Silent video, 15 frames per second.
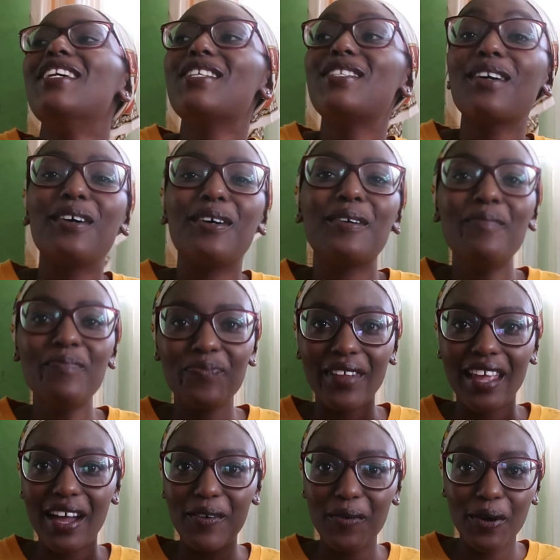So
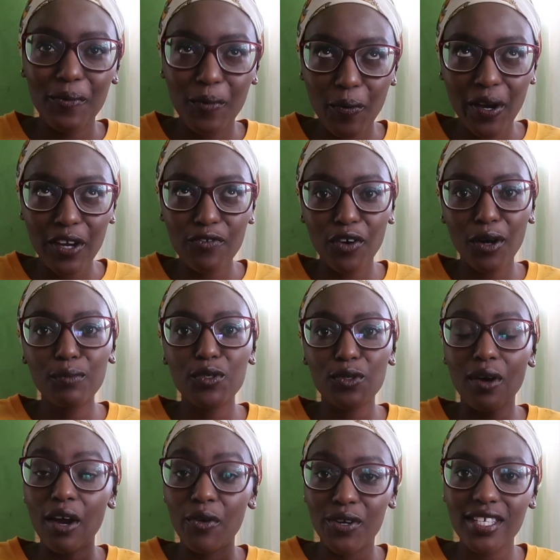we were informed
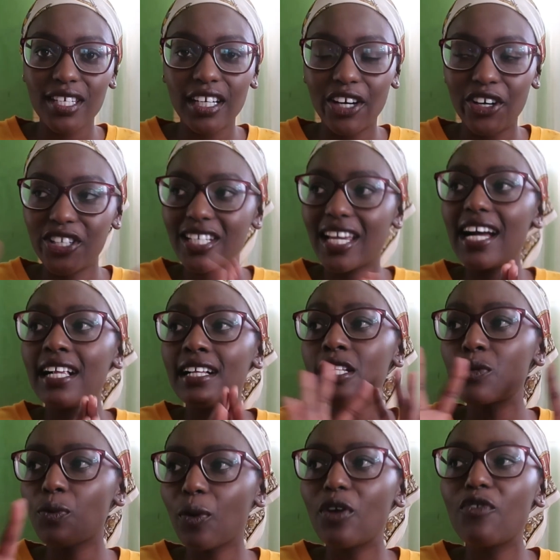to, I was in Karate
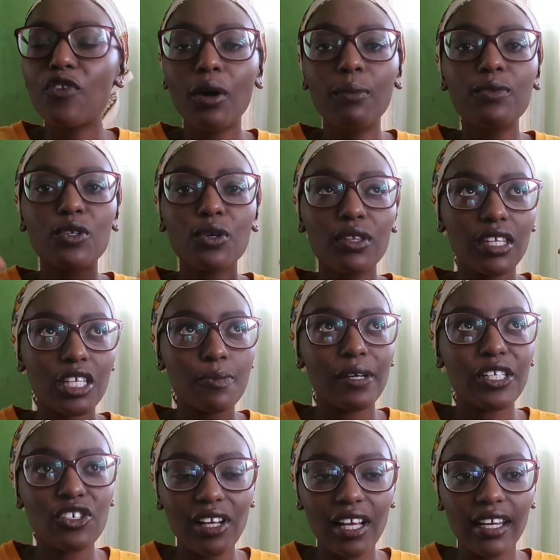Girls, we were informed to this
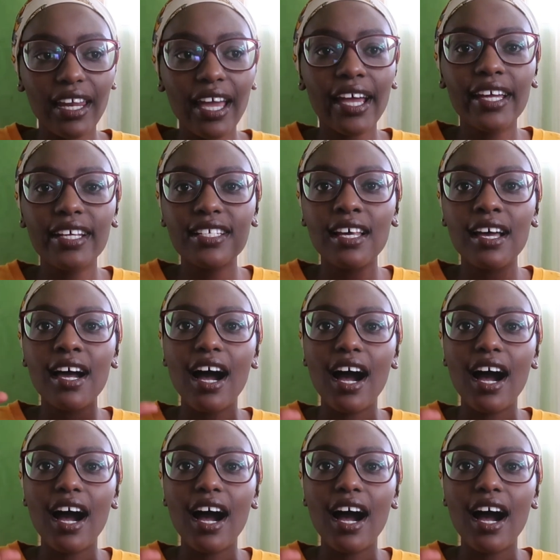particular night,